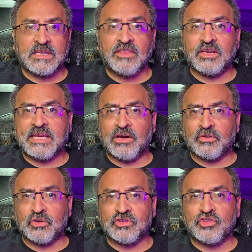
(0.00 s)
The
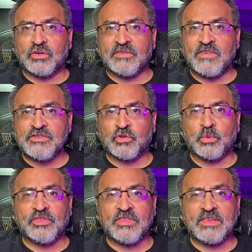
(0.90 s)
characters should adventure
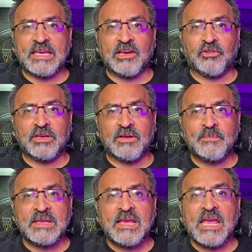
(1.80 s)
within the area
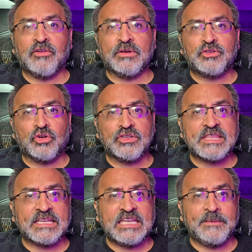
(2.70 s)
and return to
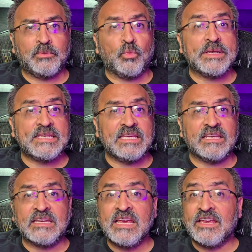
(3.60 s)
the Keep when
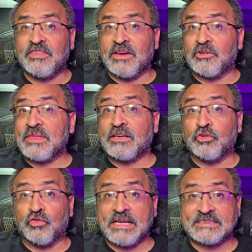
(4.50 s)
needed. There they
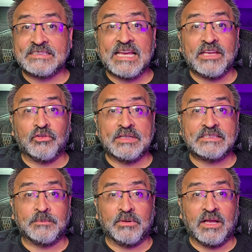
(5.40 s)
can rest and
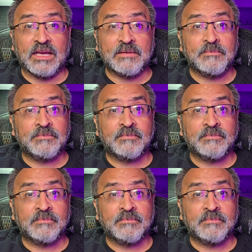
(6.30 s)
resupply.